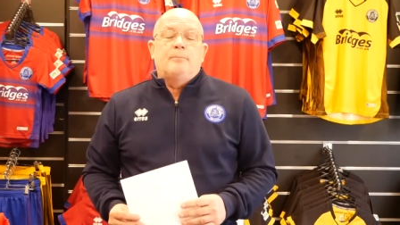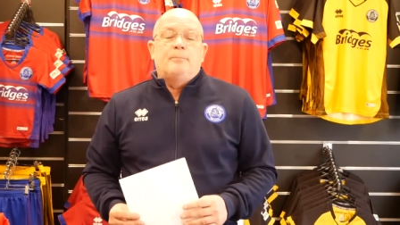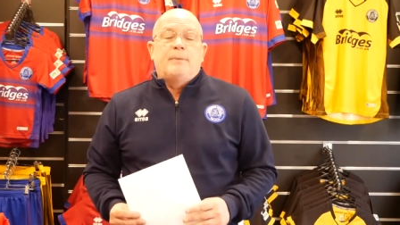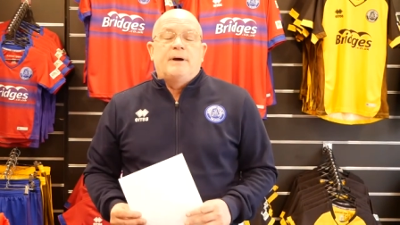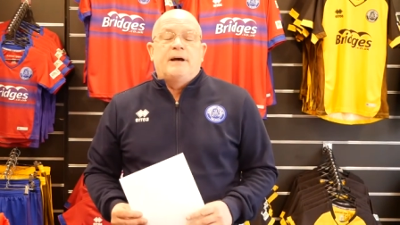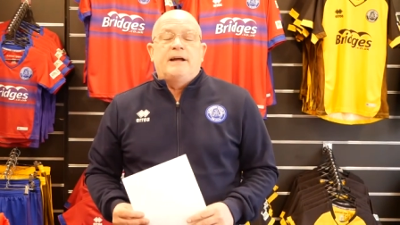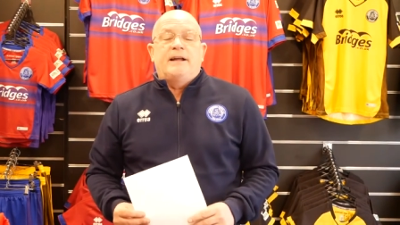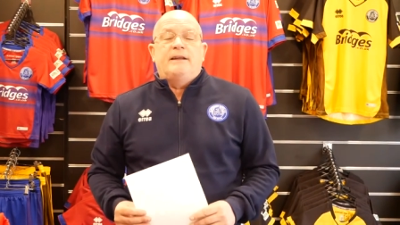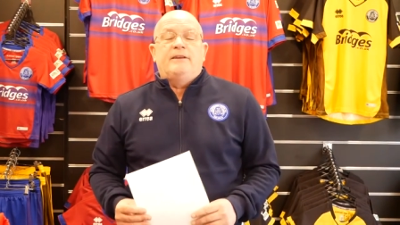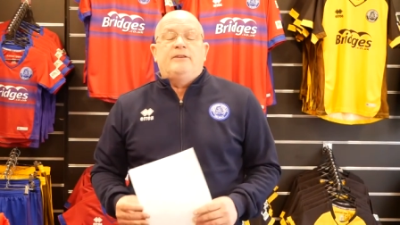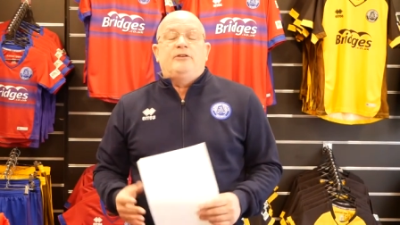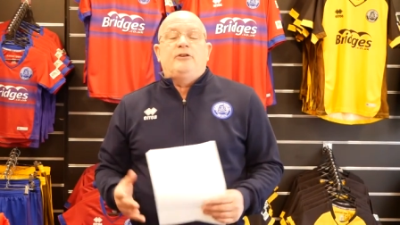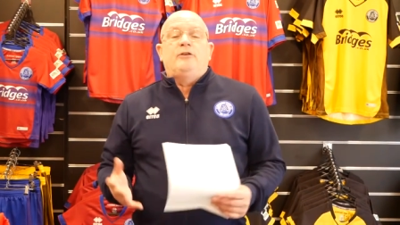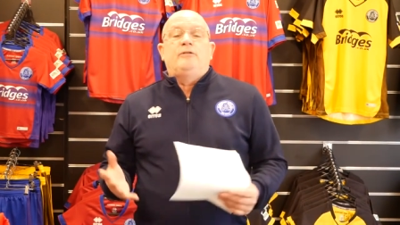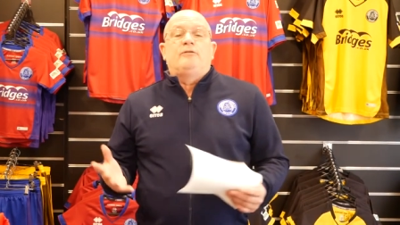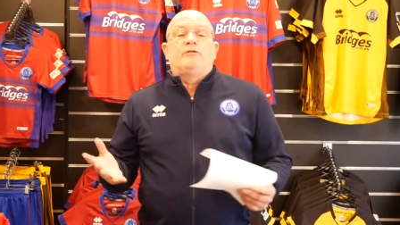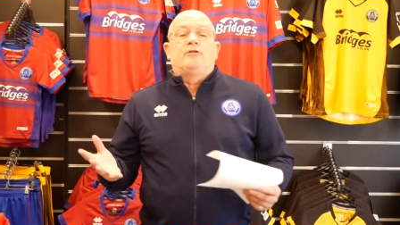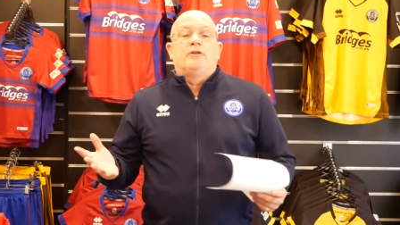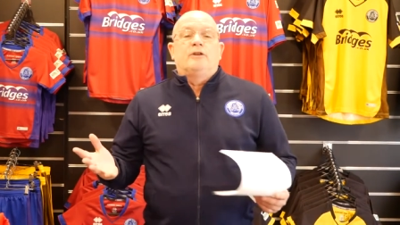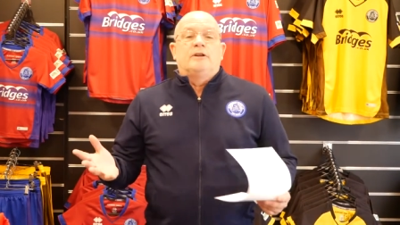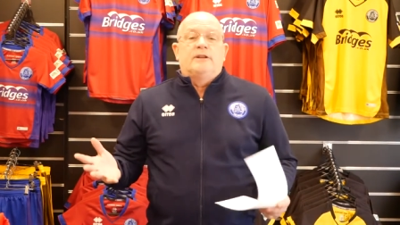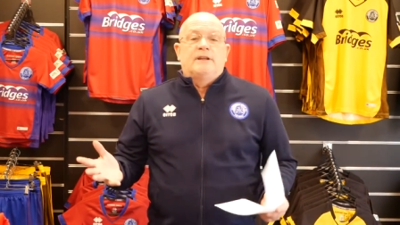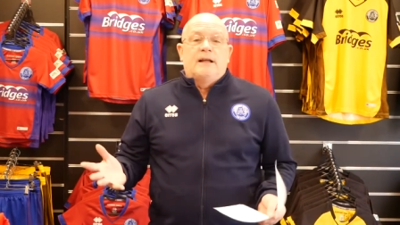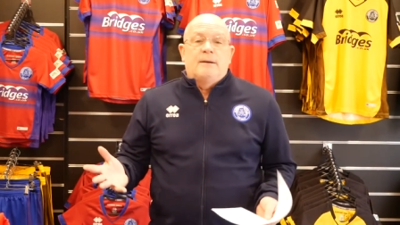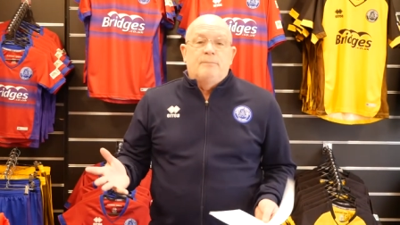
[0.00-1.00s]
but you've
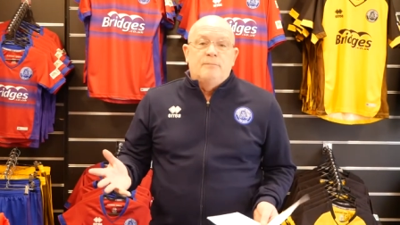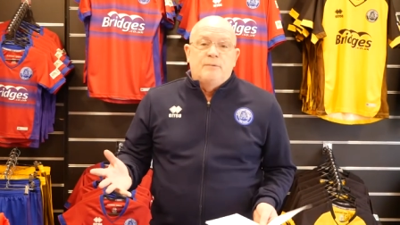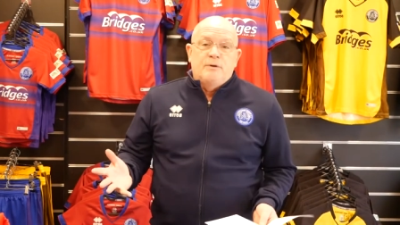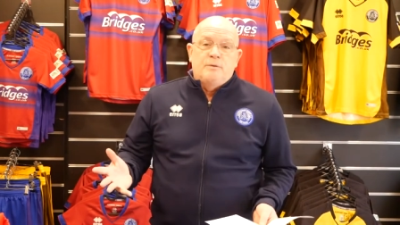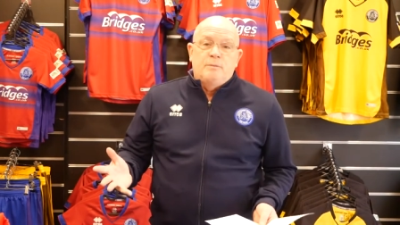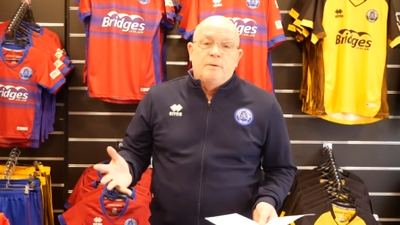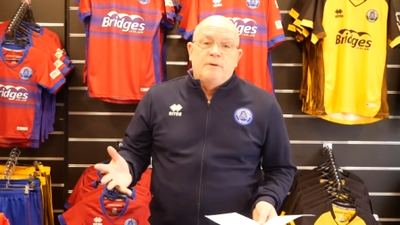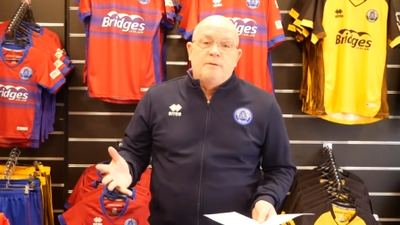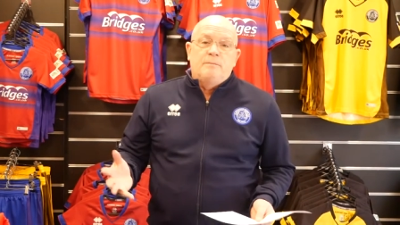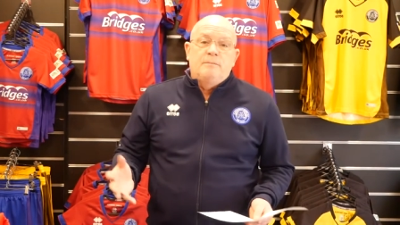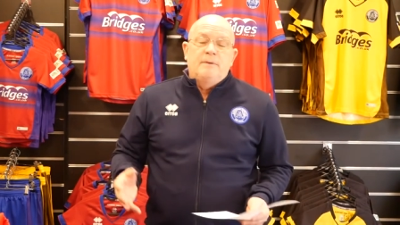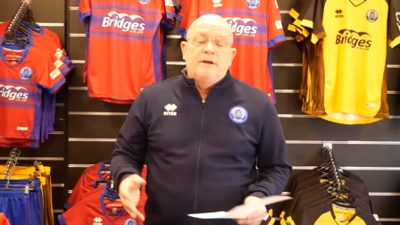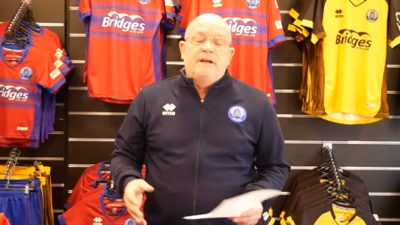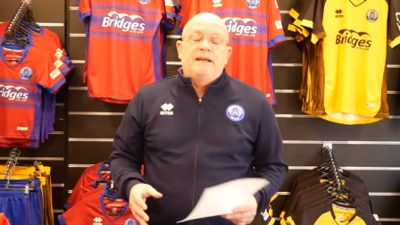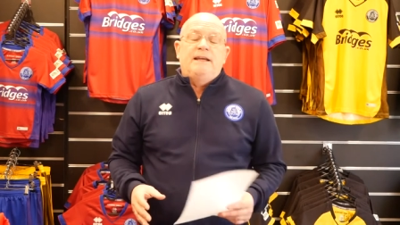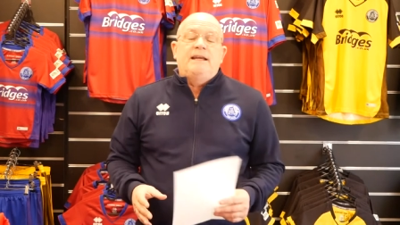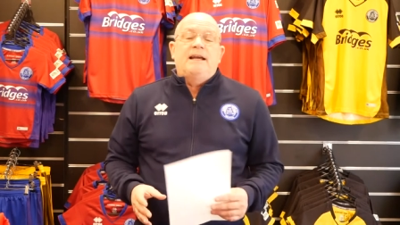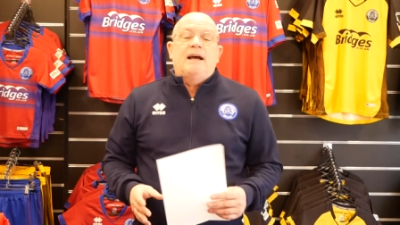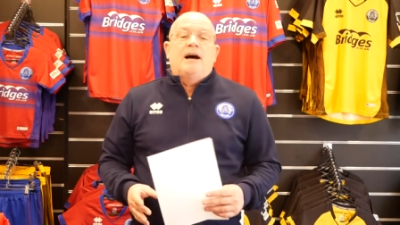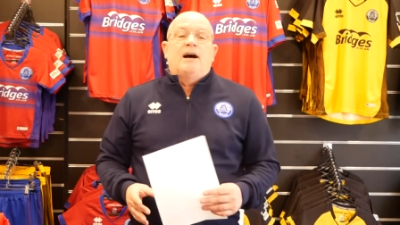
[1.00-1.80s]
lumbered with me.